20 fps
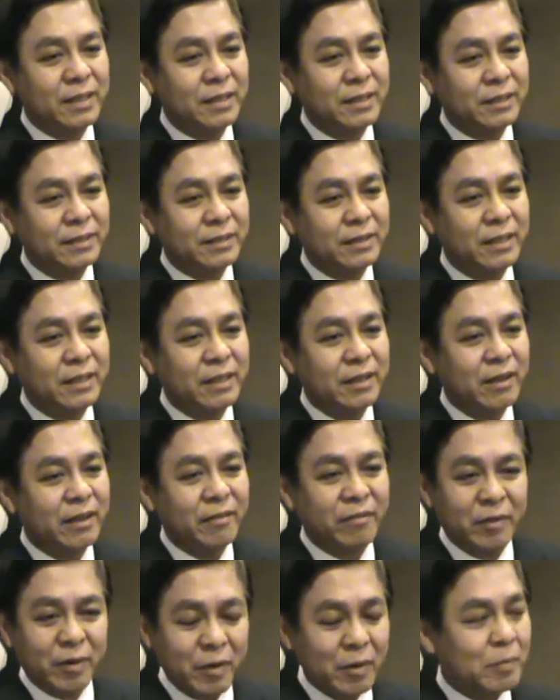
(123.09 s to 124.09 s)
is
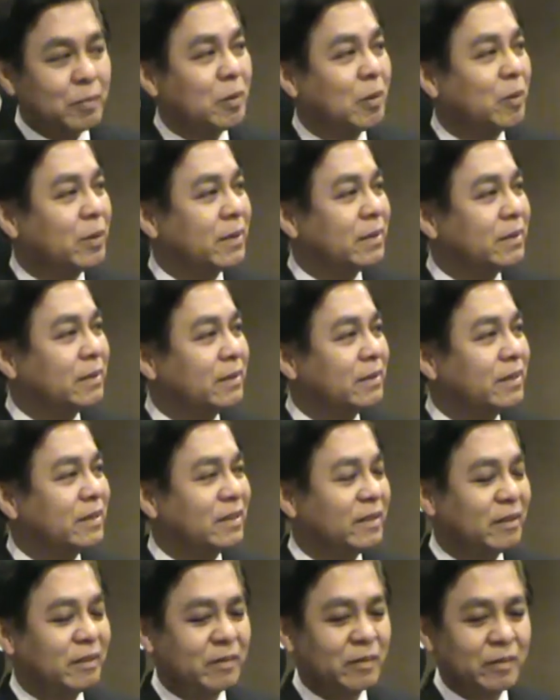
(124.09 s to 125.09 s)
very important.
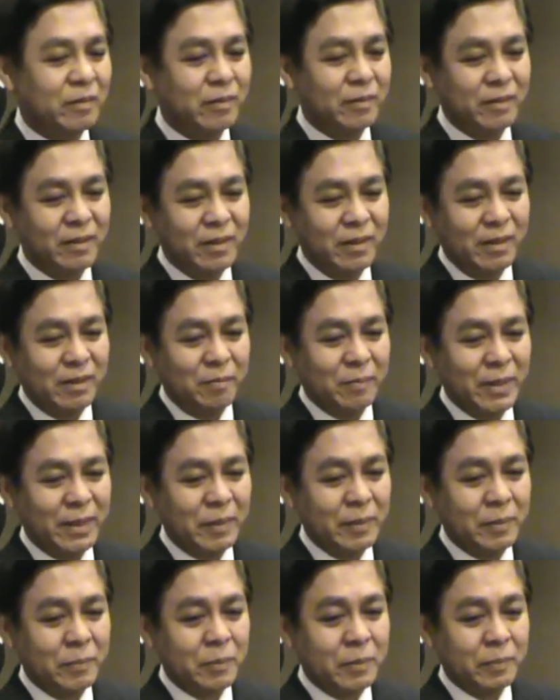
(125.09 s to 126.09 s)

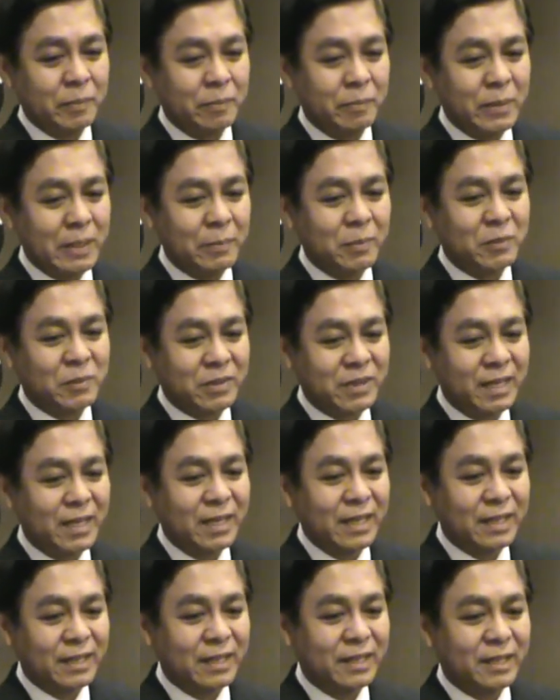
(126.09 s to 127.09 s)
Many people
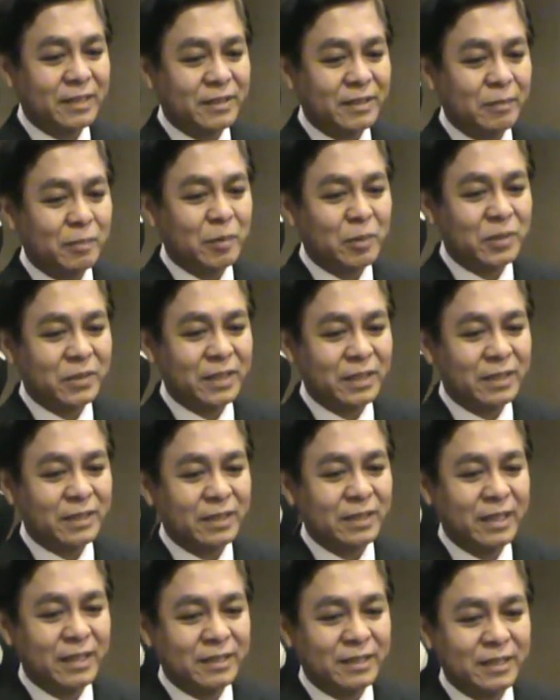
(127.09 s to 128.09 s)
say that it's
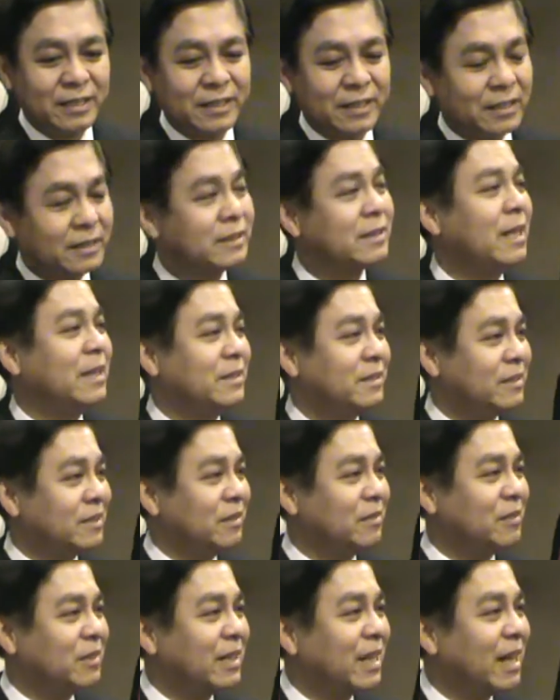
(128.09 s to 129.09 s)
the success
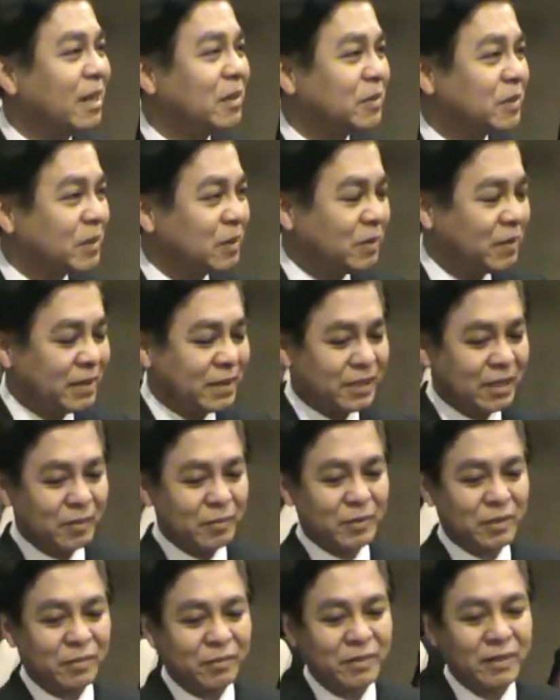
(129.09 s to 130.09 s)
of the Council in
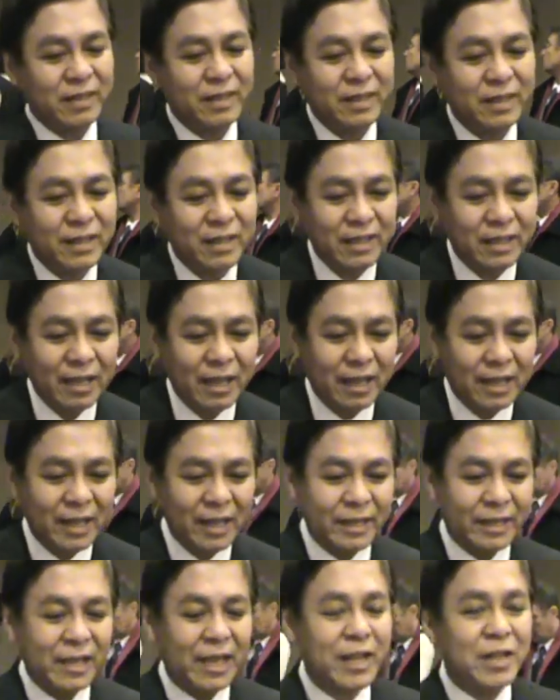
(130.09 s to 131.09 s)
terms of
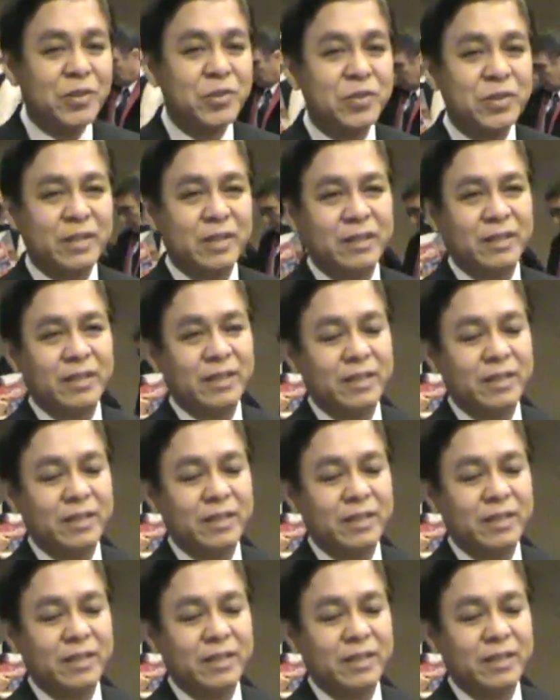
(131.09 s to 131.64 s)
engaging